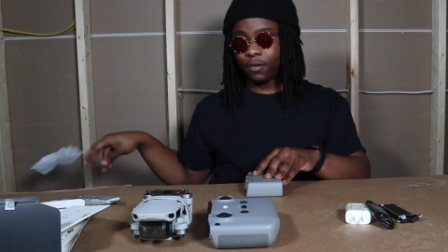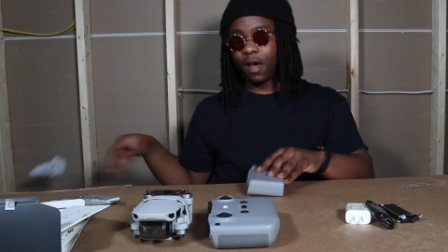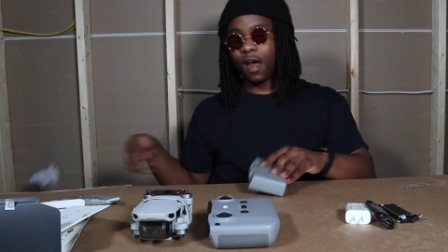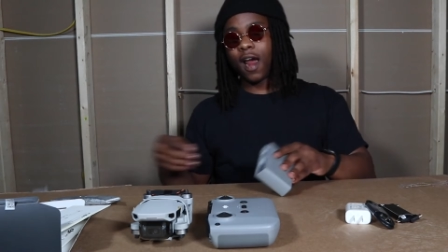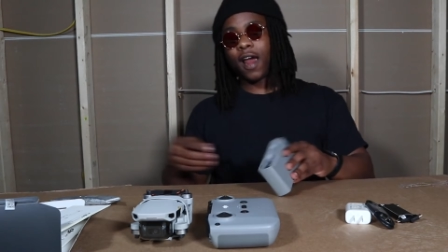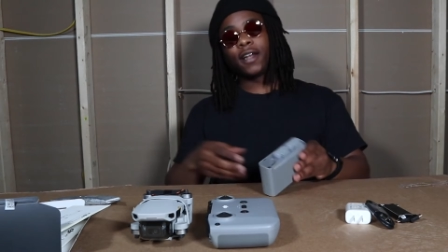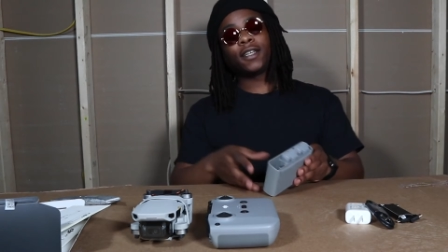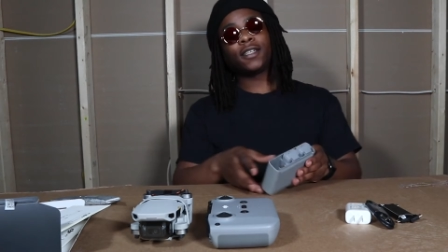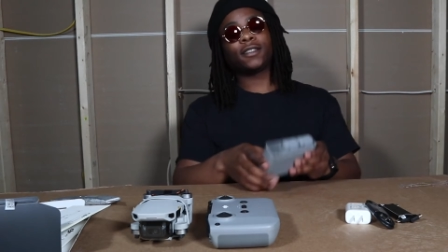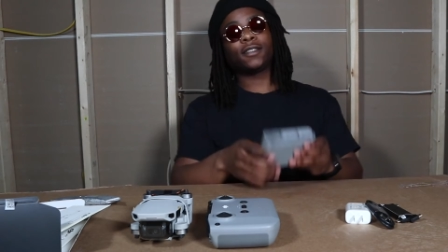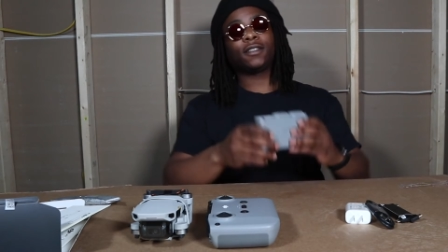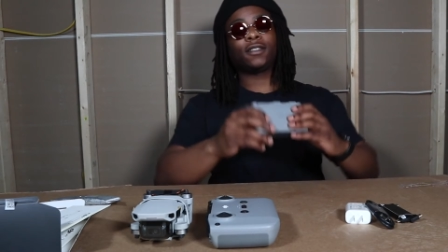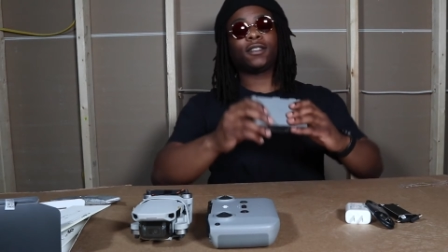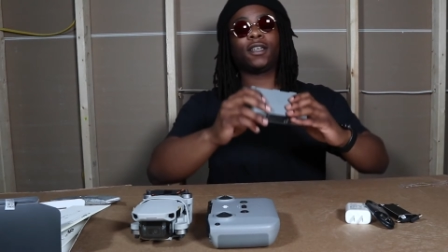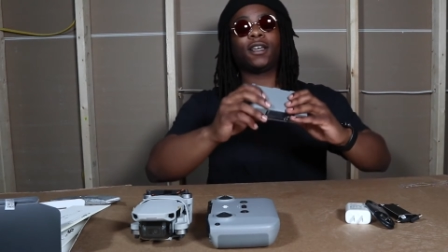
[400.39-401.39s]
Alright, this
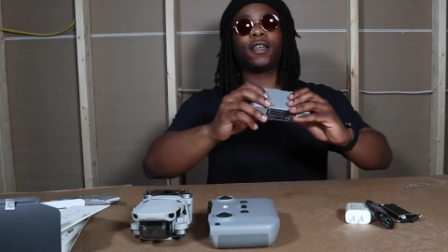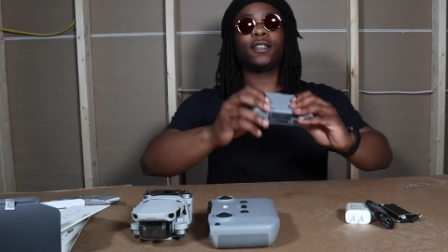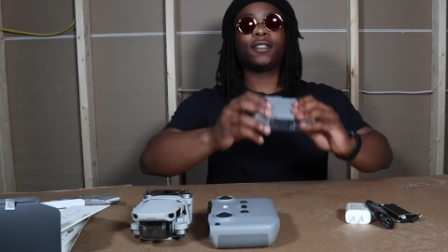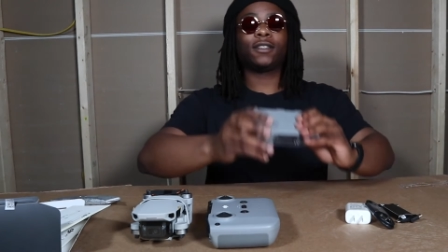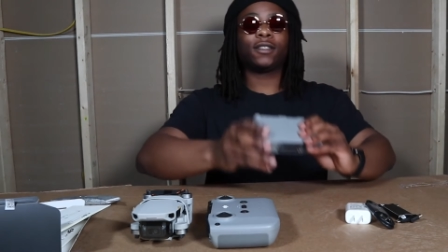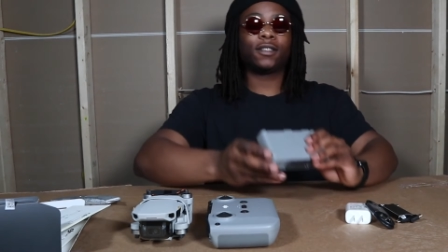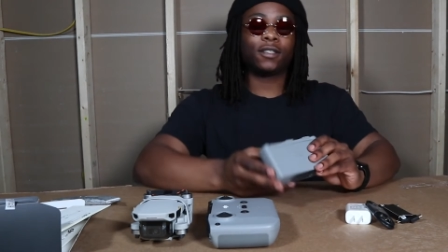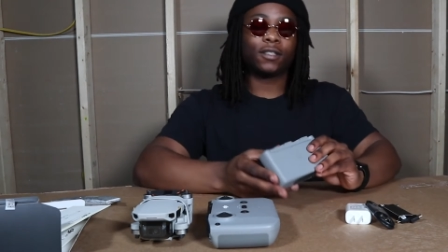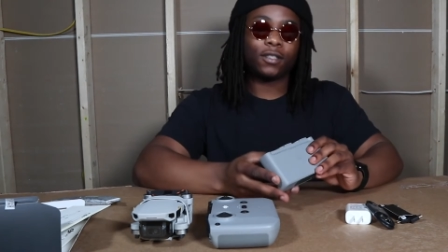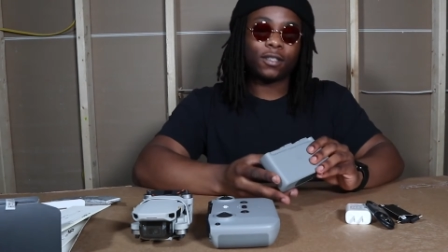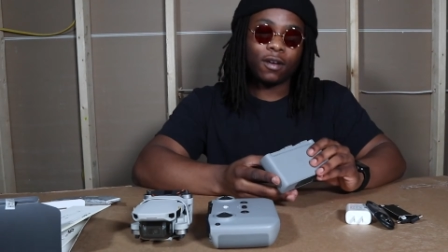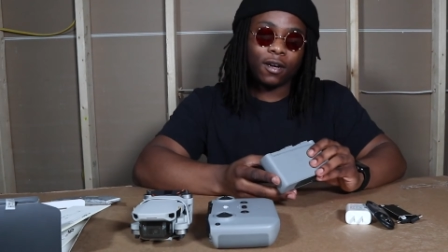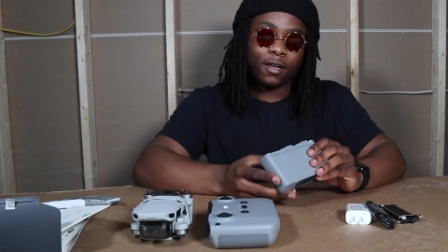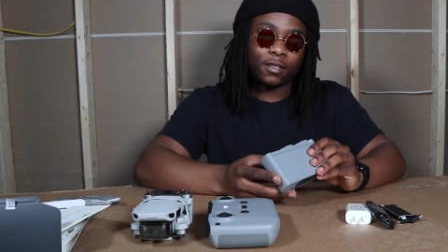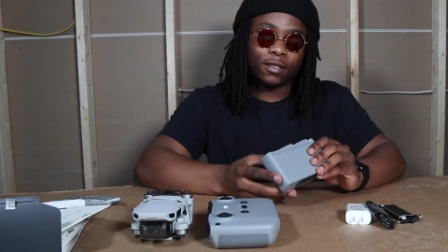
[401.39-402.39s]
is the
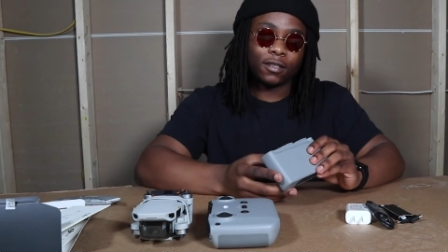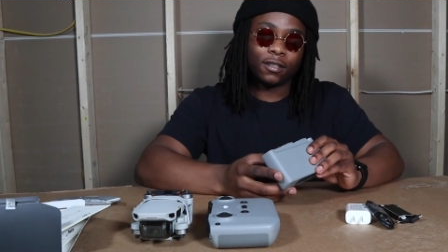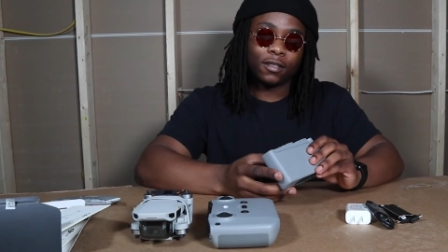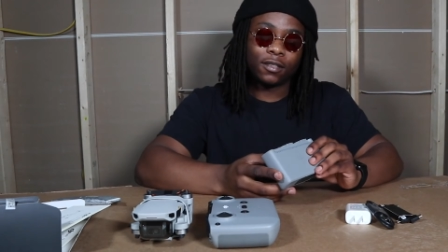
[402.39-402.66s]
charger.